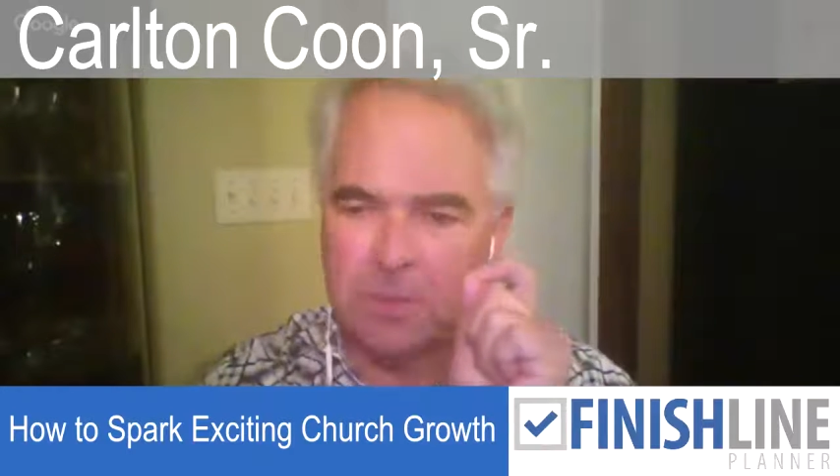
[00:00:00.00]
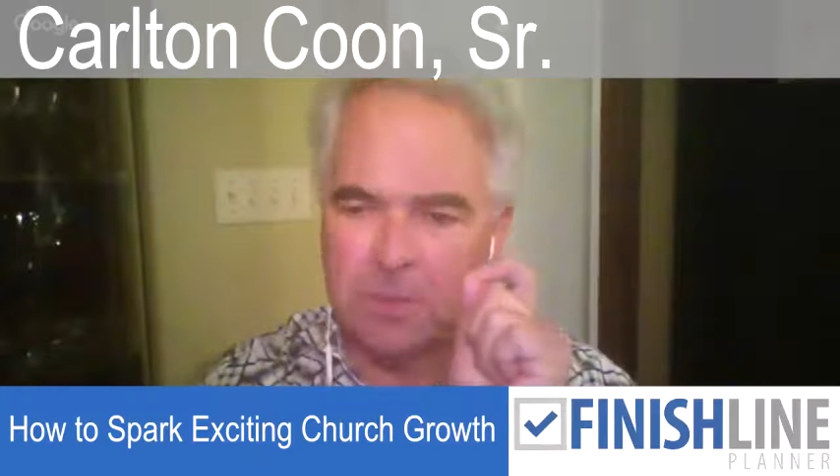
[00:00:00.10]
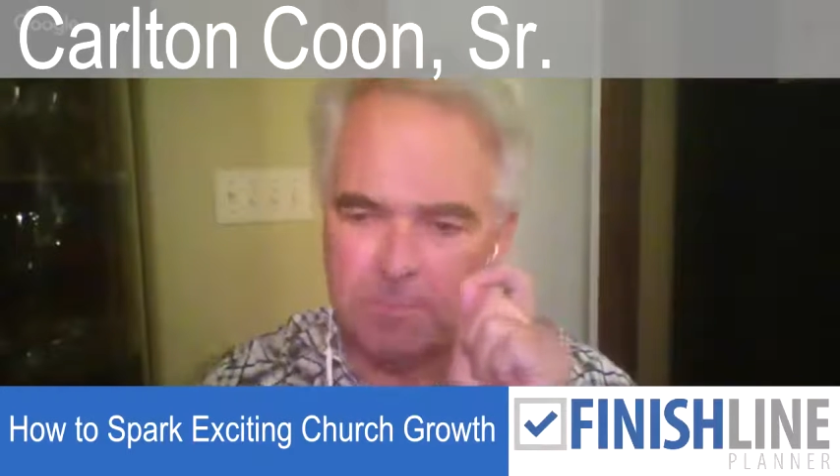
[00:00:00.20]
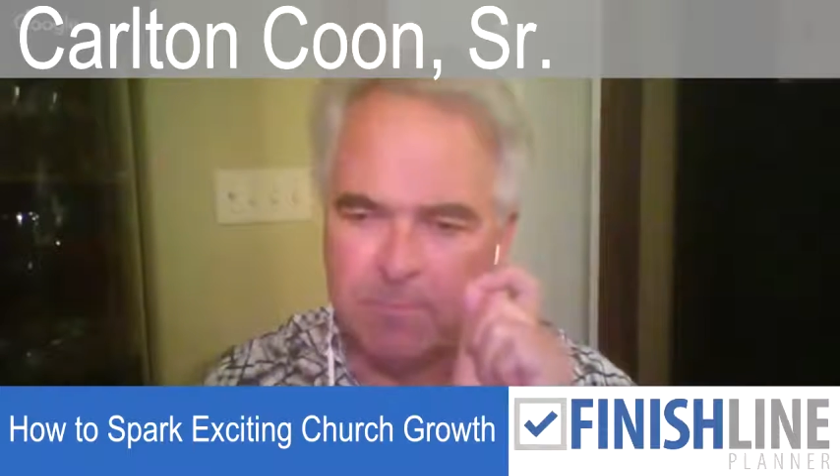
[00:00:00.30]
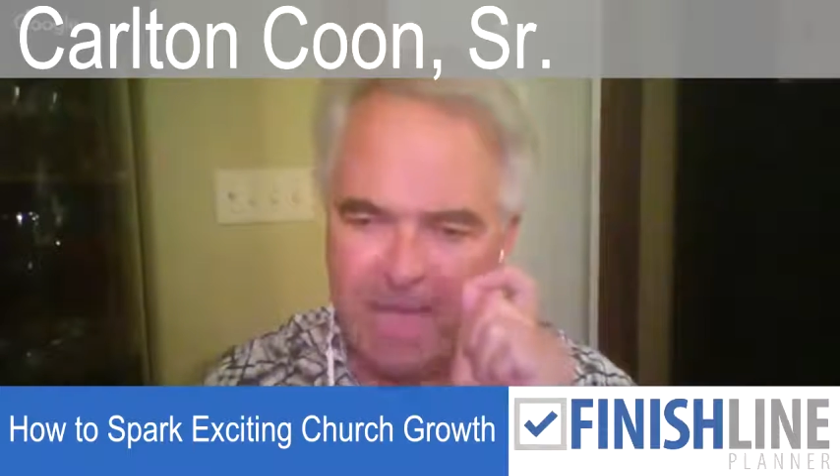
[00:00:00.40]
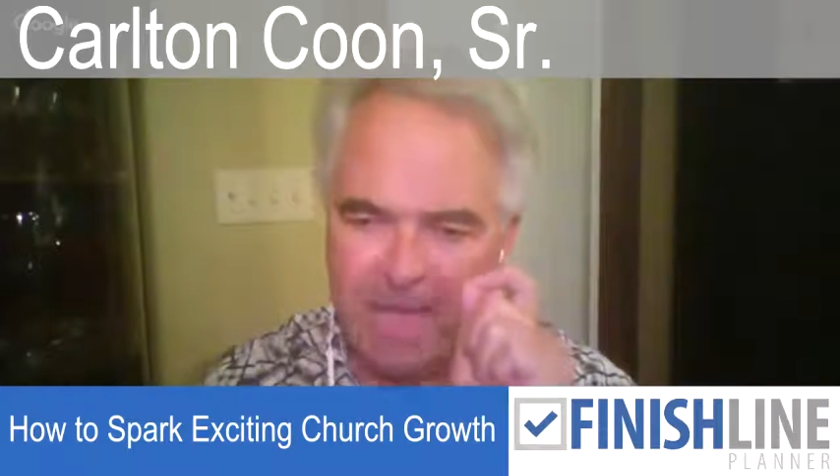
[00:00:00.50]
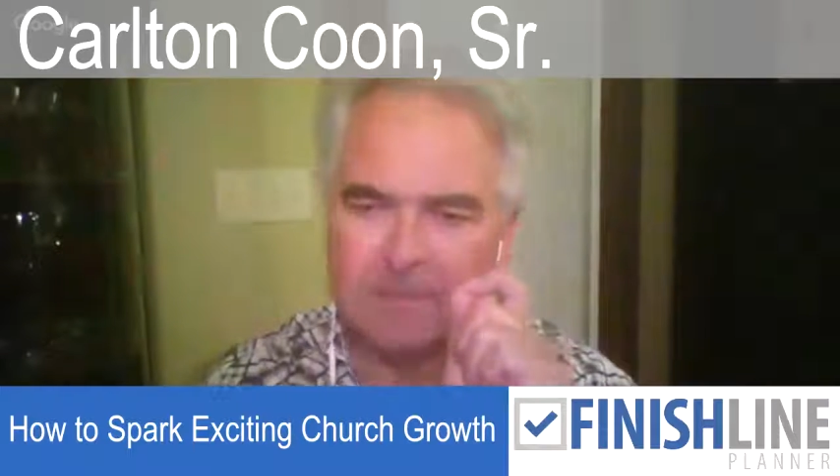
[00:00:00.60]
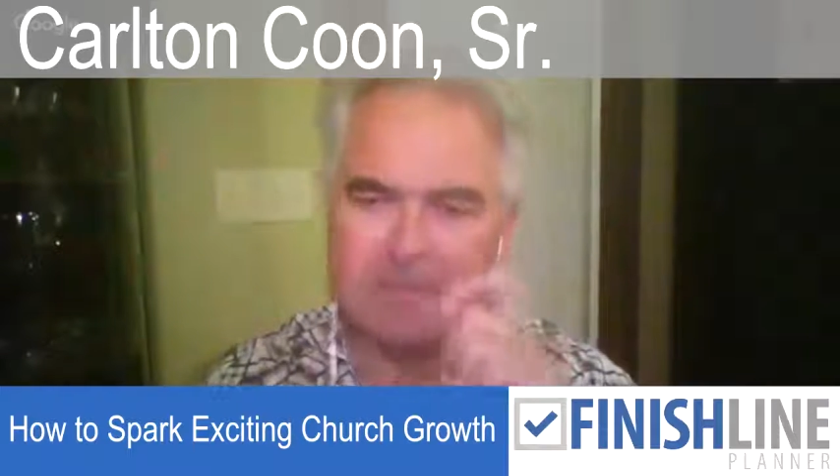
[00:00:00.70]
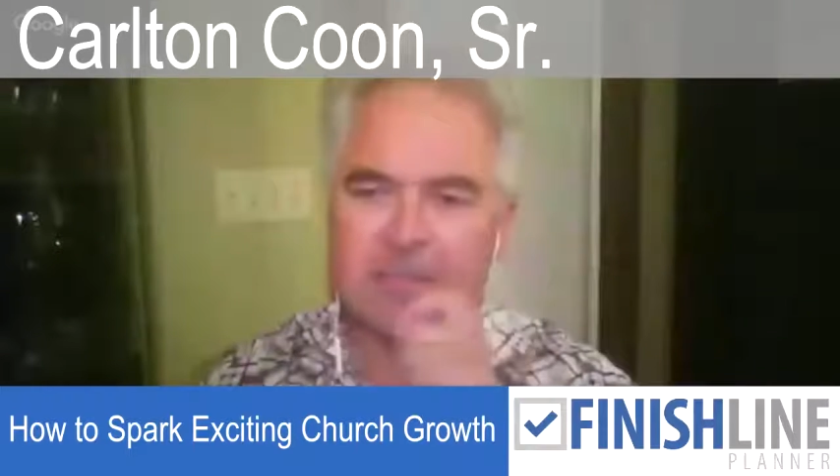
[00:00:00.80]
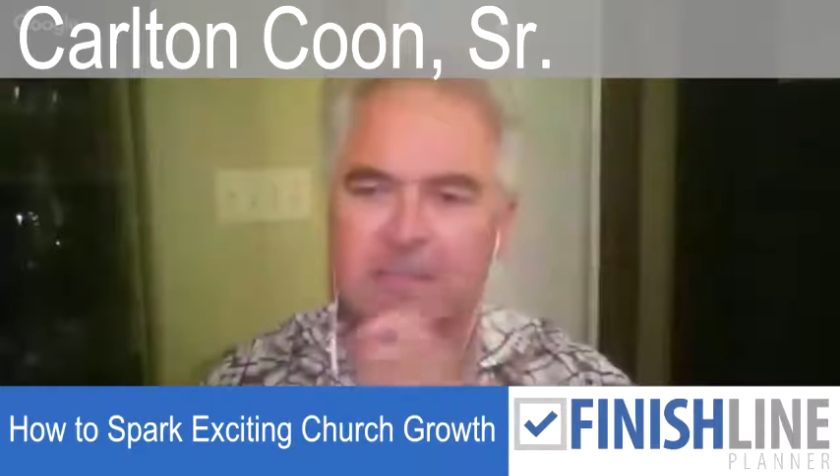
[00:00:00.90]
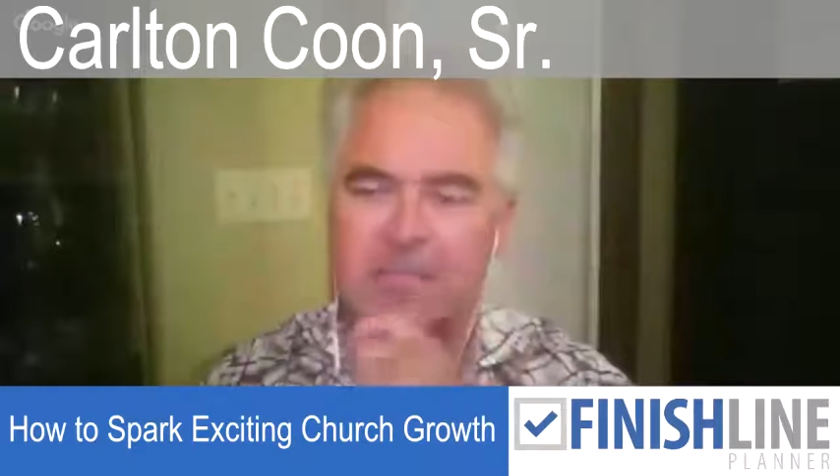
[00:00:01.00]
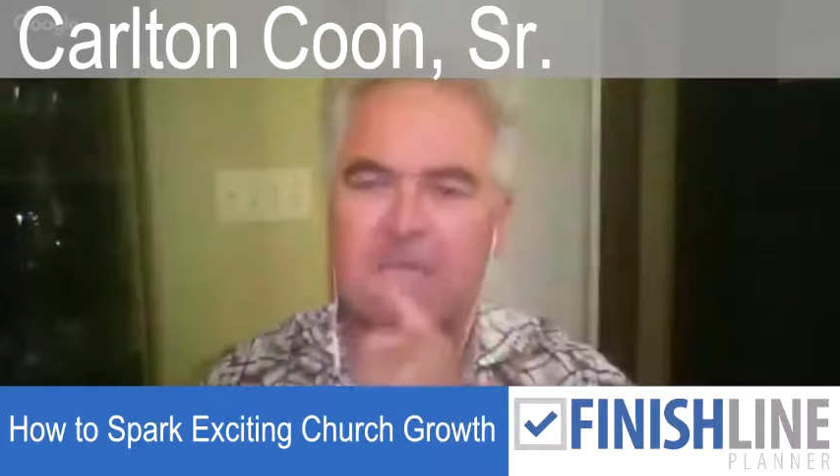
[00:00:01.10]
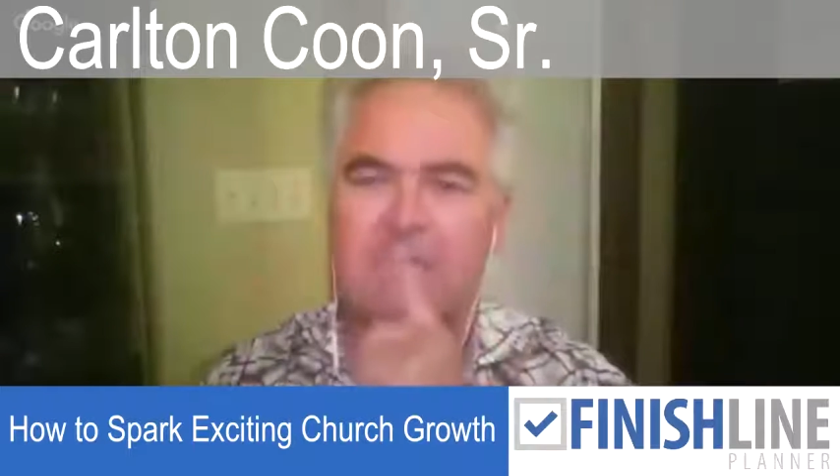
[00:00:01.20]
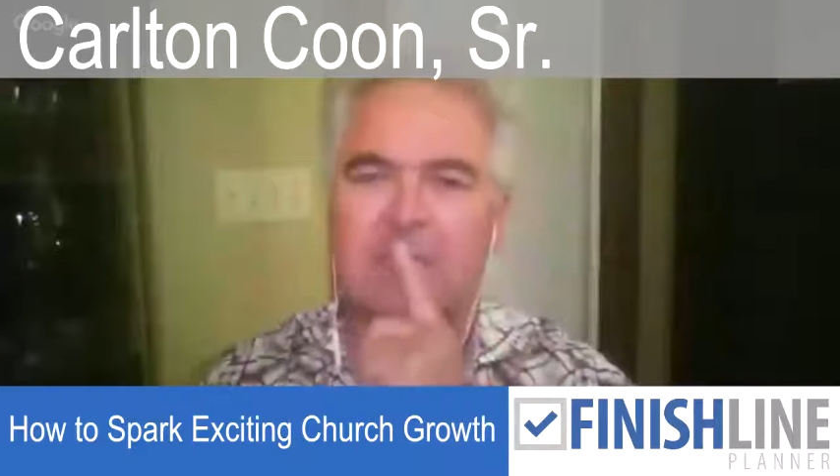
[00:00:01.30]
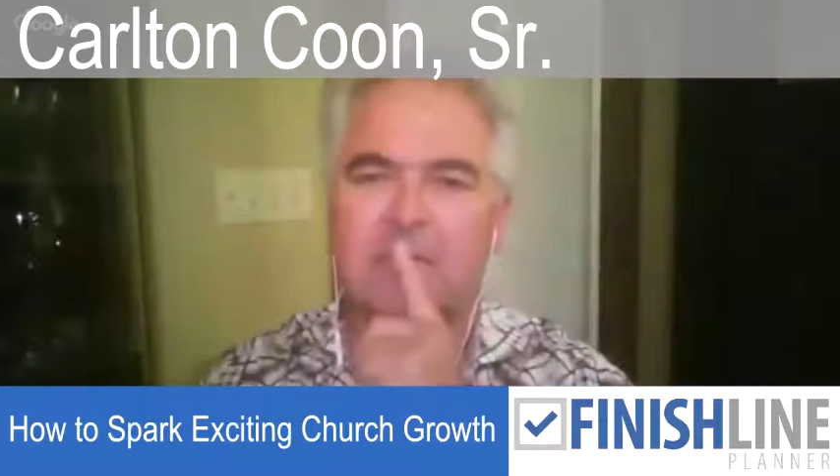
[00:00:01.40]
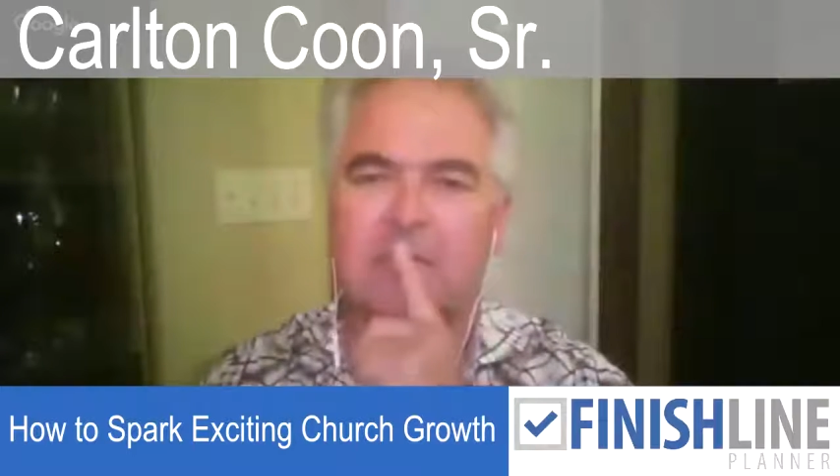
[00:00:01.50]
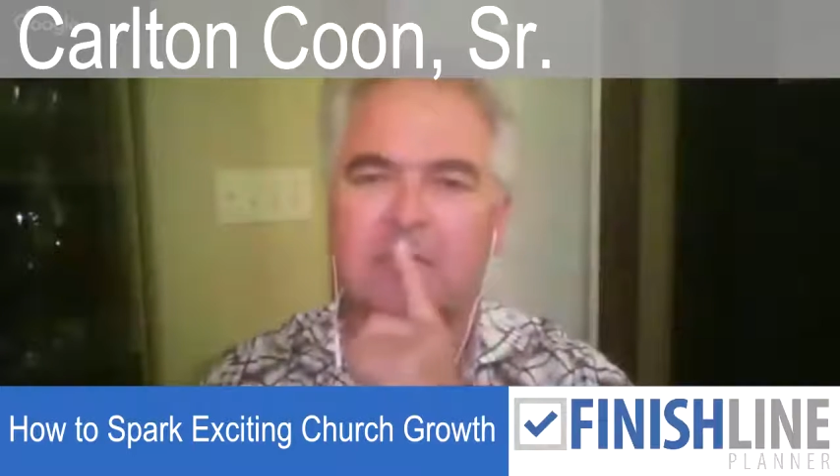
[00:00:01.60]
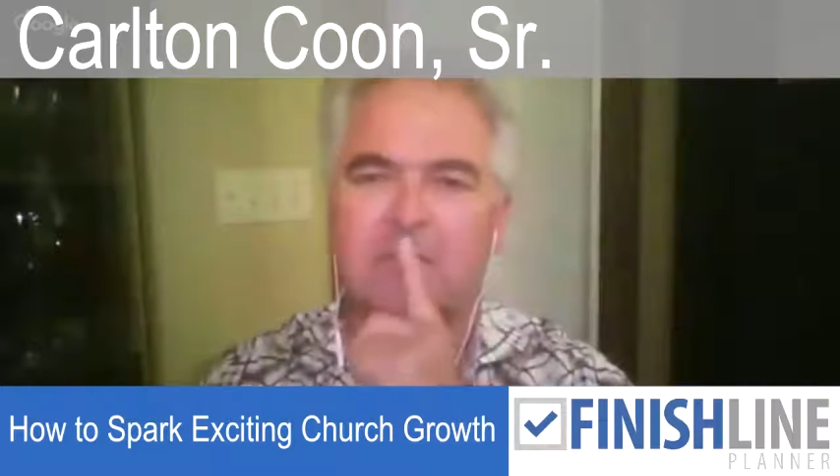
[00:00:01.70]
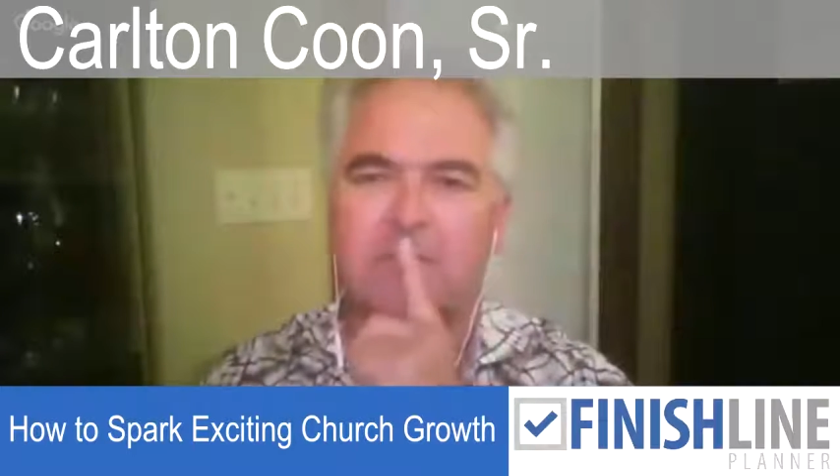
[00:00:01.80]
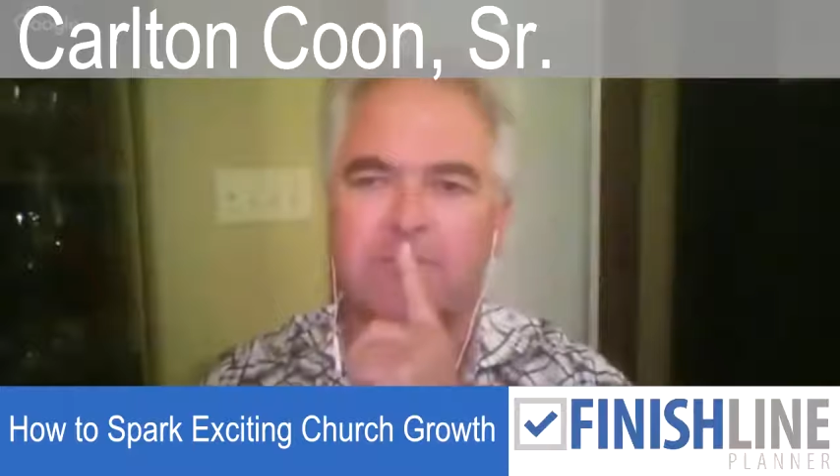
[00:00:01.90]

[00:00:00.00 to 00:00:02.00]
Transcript: impacting saints